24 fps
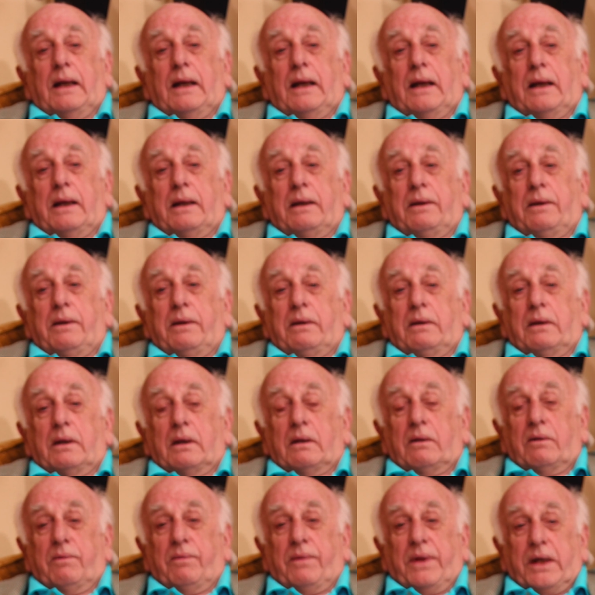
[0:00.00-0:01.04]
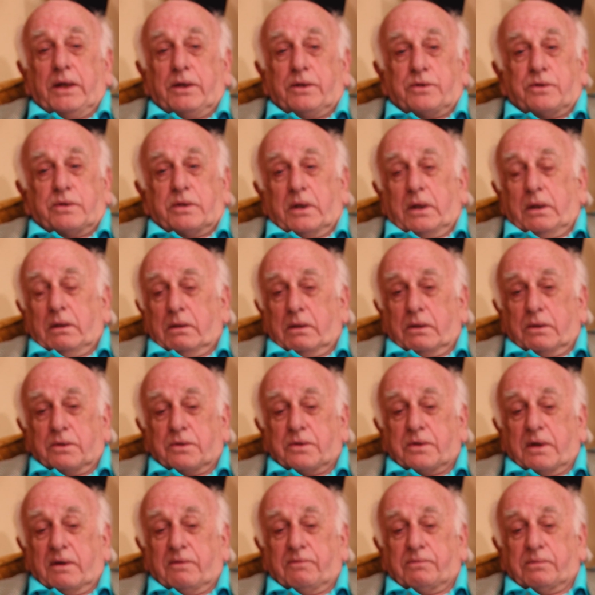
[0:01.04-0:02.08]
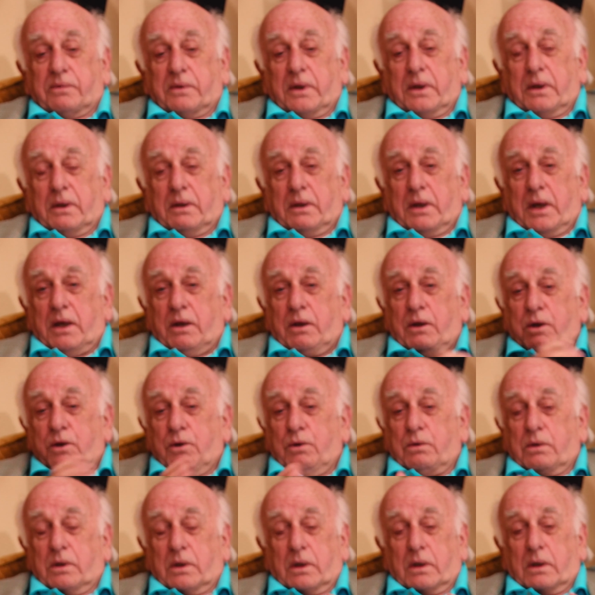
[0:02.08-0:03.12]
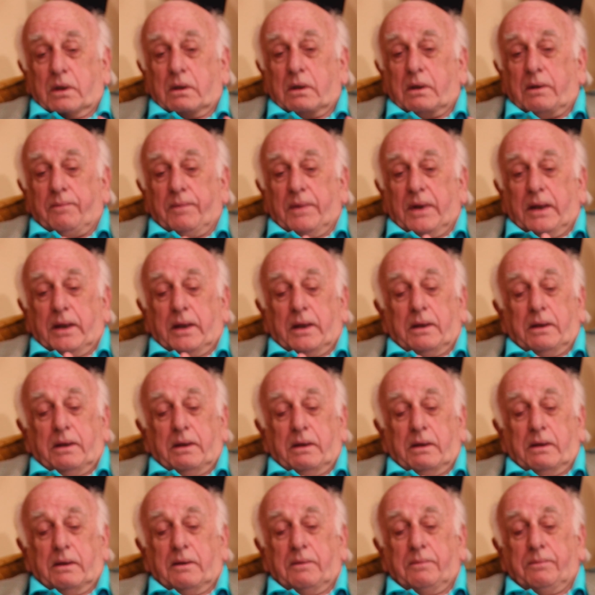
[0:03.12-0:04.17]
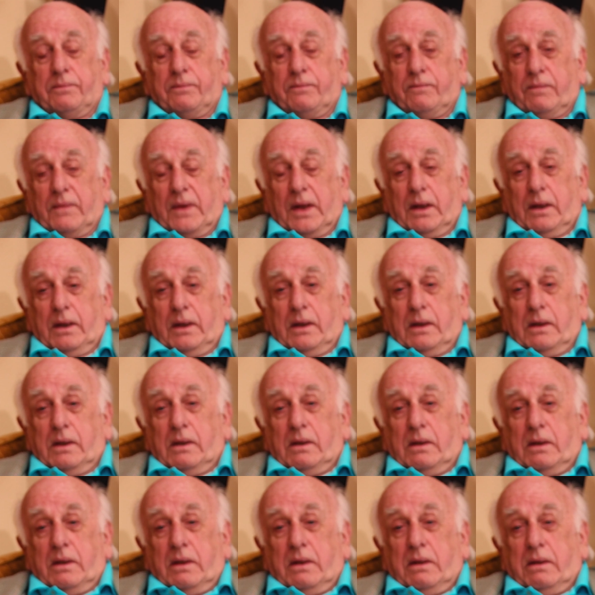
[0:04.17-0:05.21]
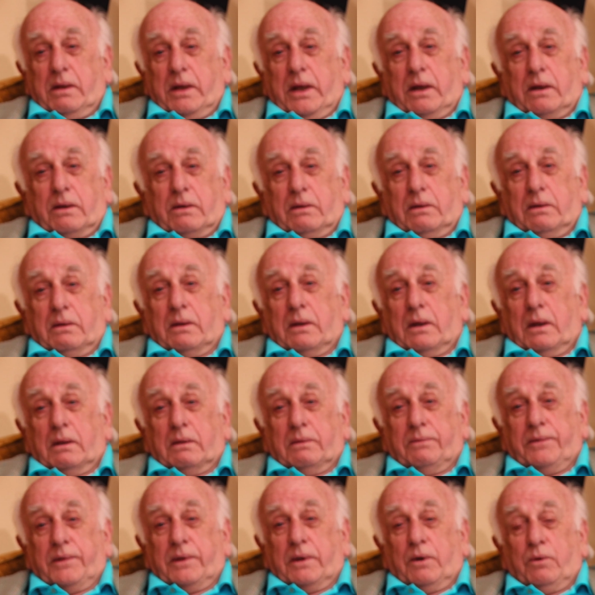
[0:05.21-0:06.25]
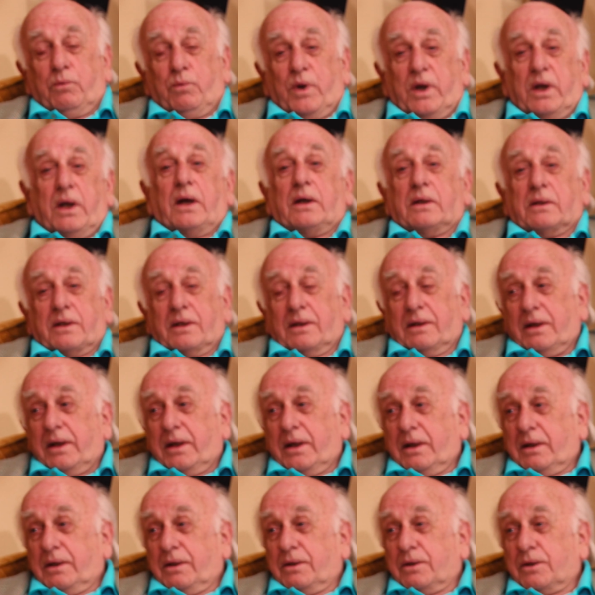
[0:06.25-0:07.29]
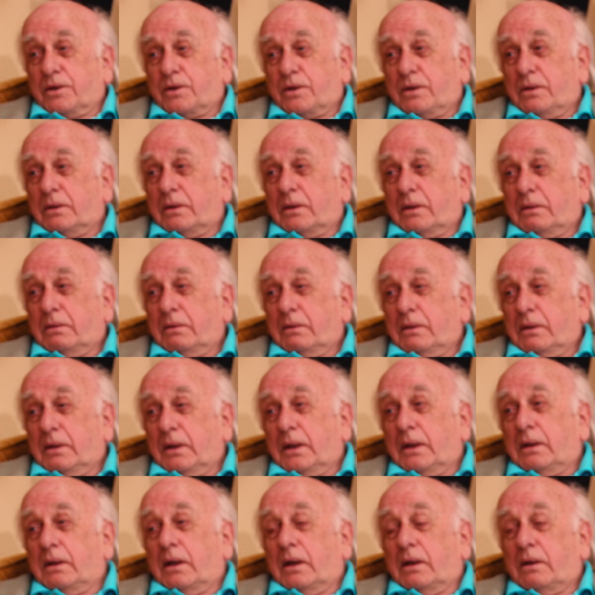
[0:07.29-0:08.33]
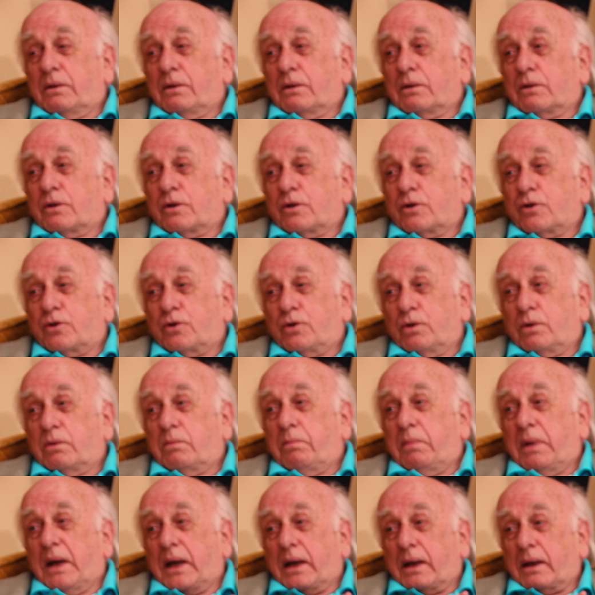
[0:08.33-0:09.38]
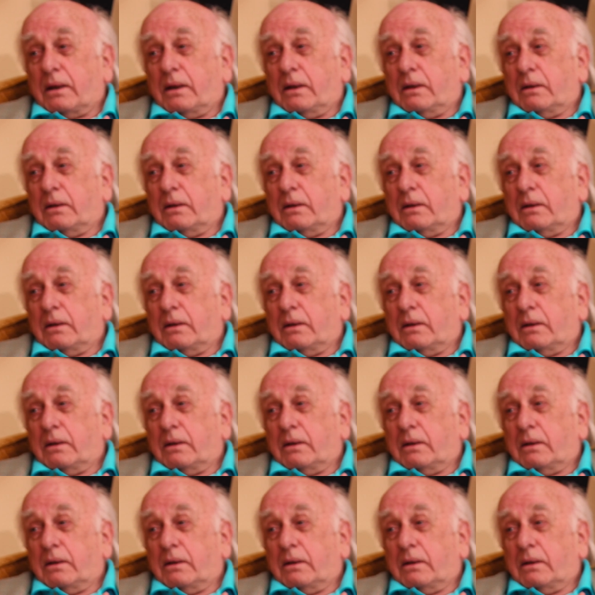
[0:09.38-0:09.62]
And they'd seen her suffering, and they knew her, and they, reluctantly understood, and just stood back,